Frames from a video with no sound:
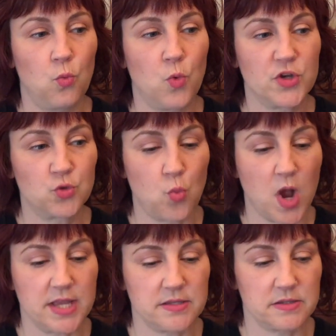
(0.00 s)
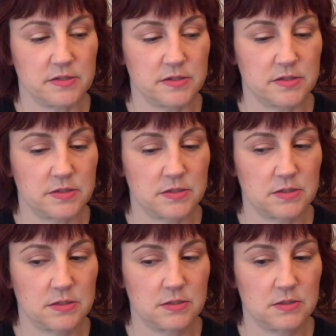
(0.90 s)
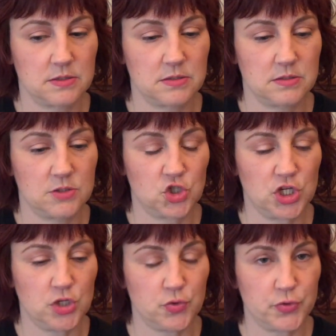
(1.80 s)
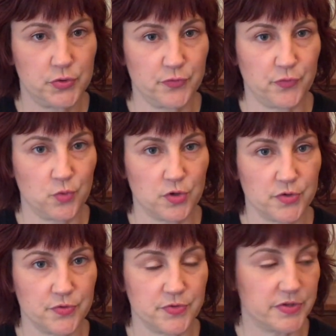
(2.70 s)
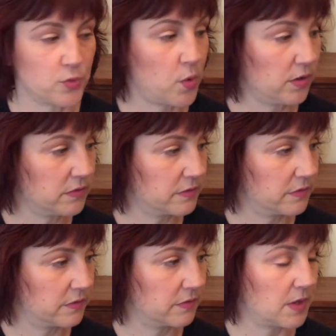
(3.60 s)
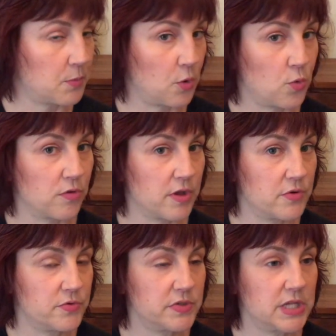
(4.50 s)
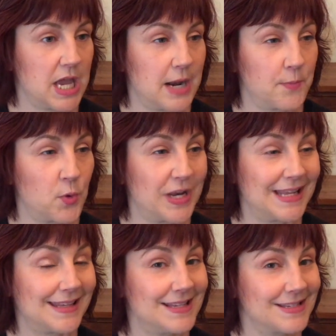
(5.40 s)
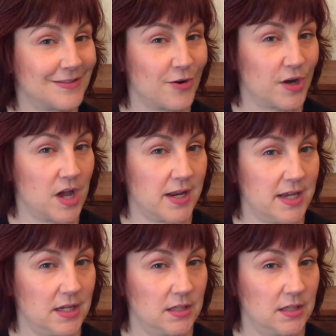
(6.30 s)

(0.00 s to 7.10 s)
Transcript: which ones she used for this quilt. I'm gonna order those, and I'm gonna at least start cutting.